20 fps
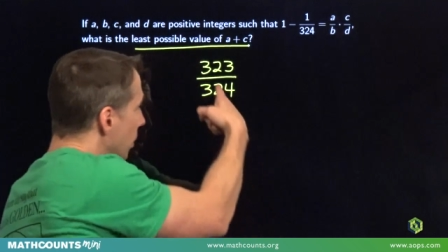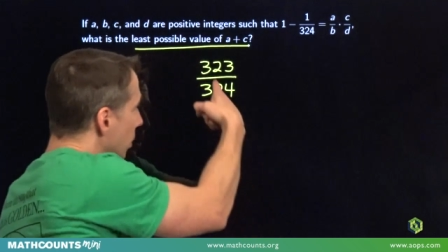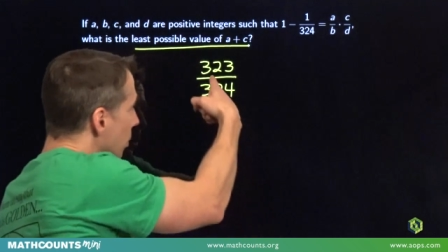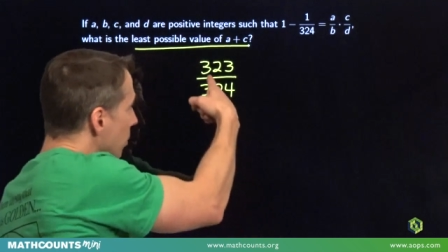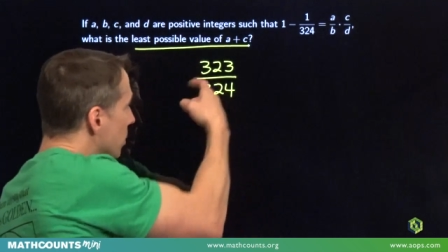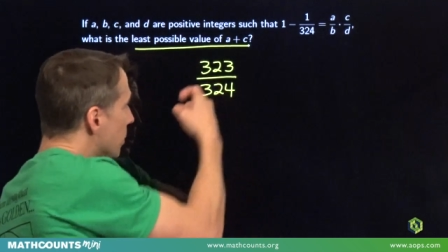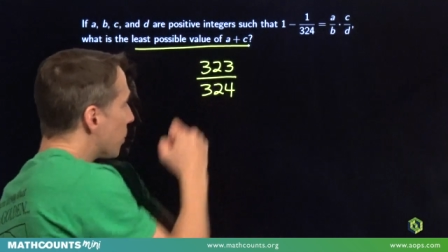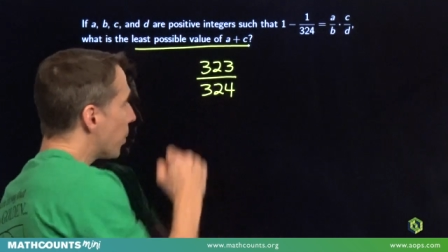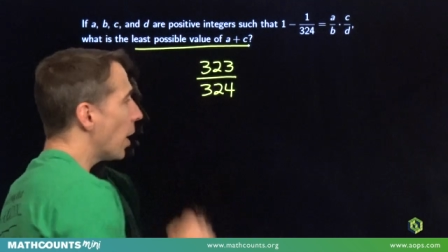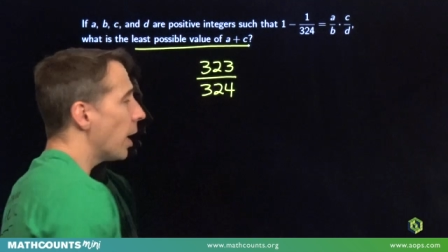
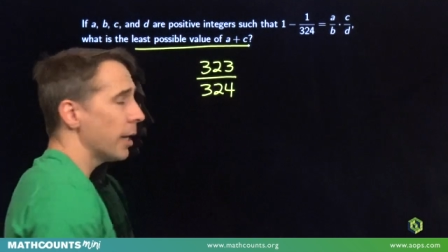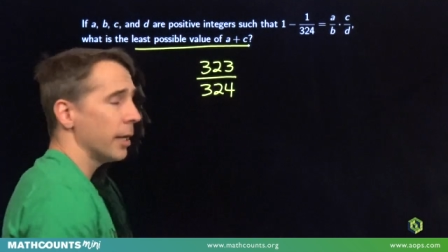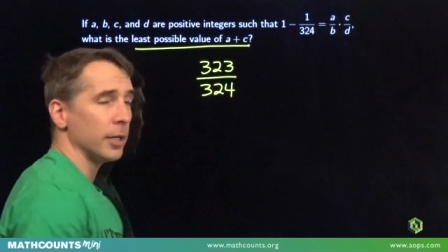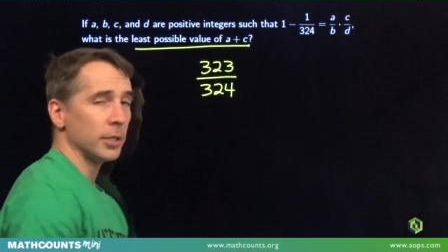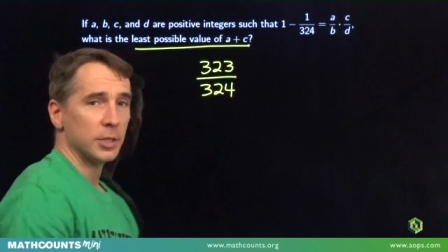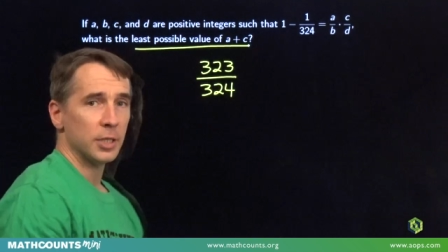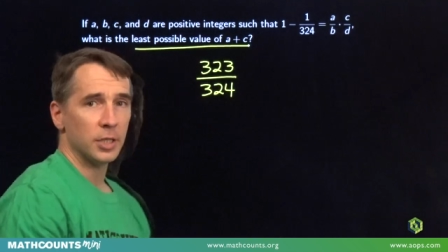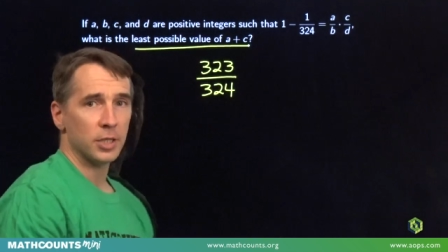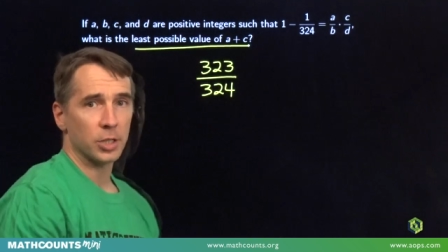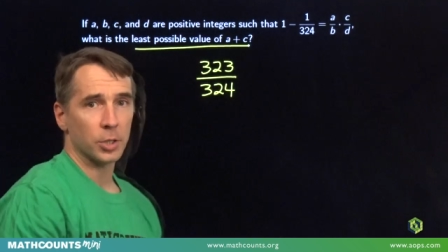whose
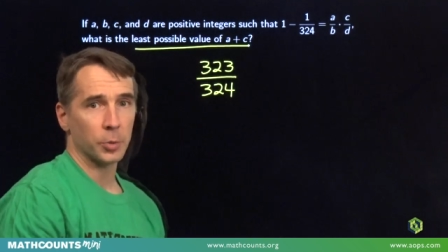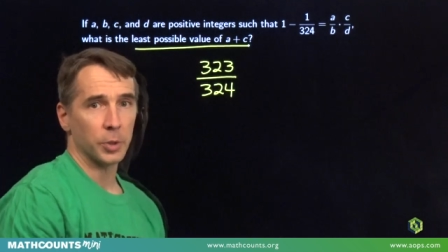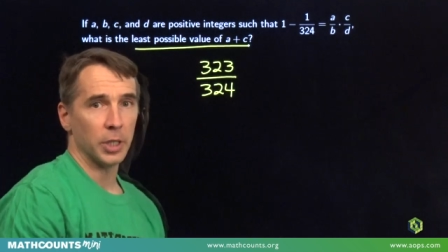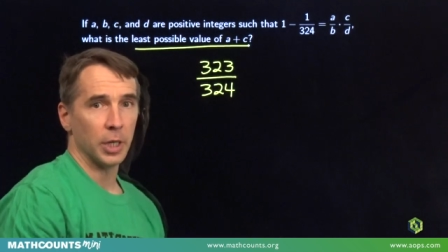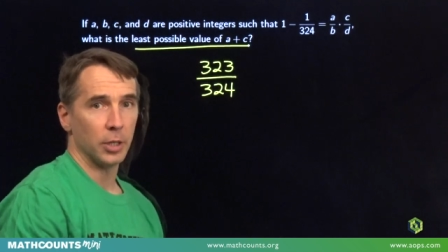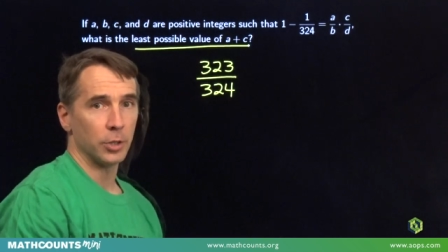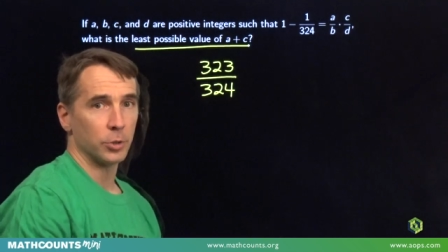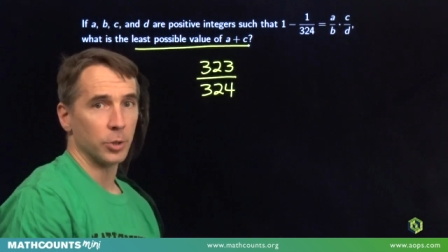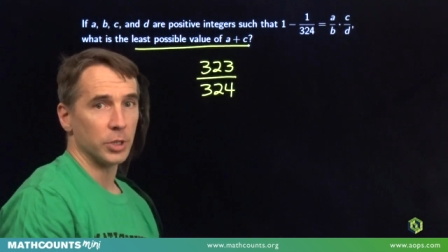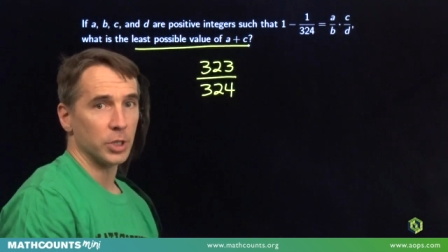product is
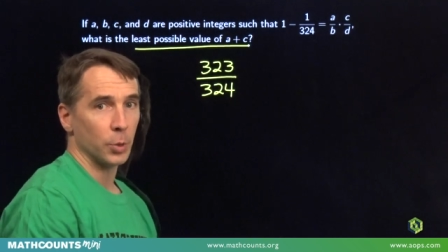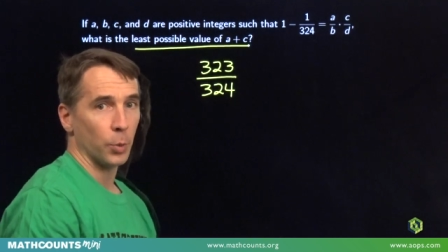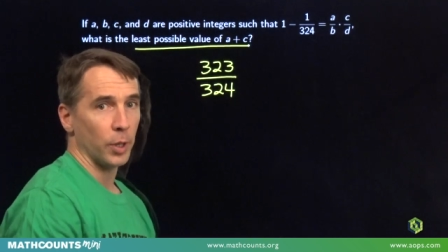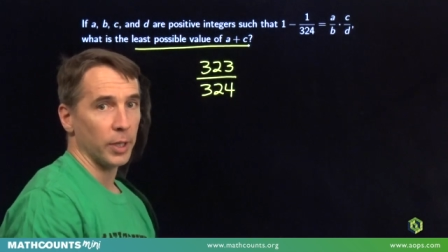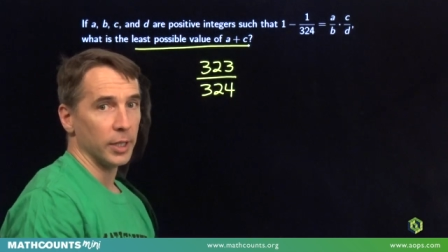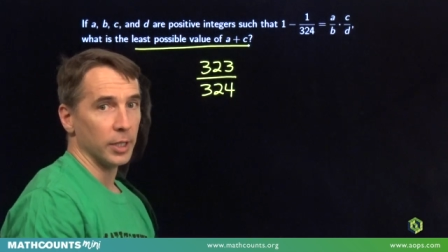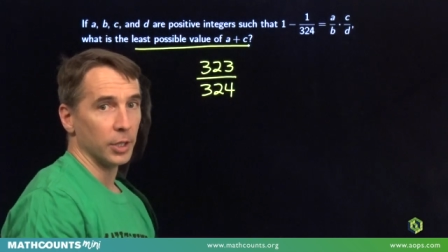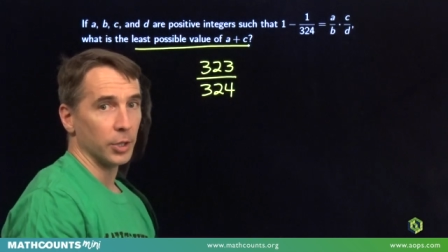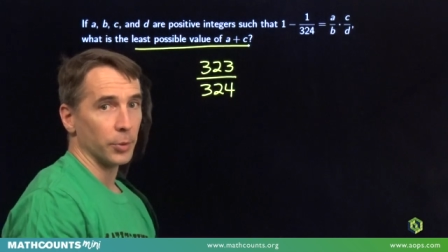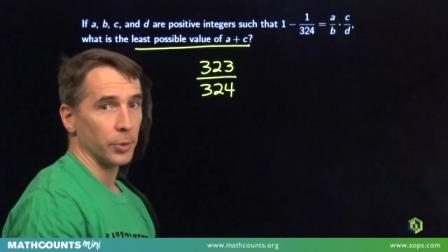
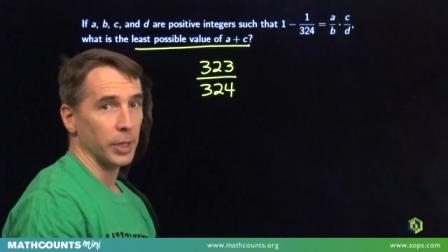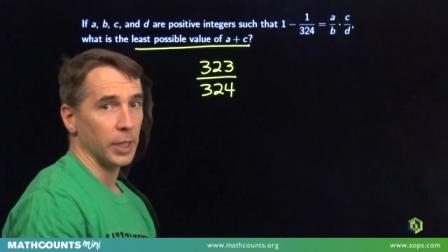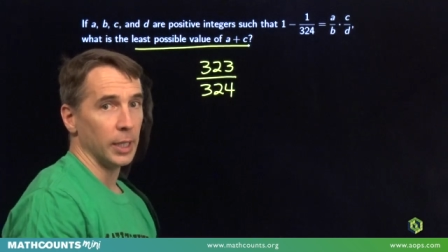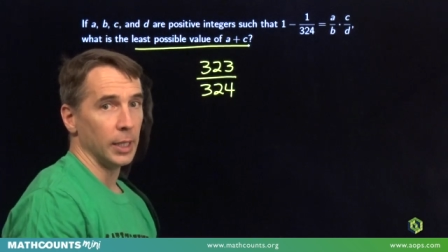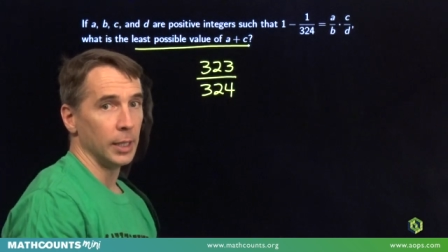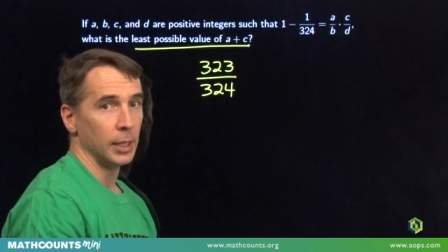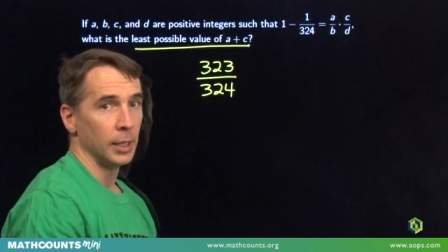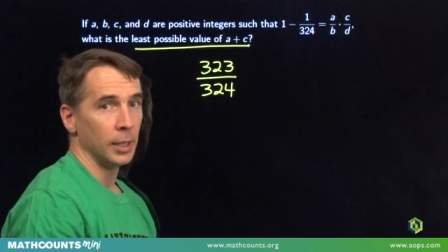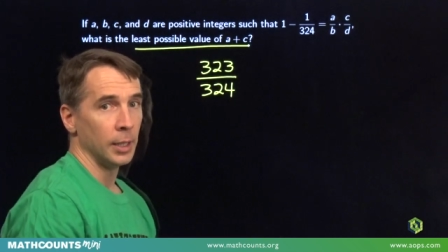323.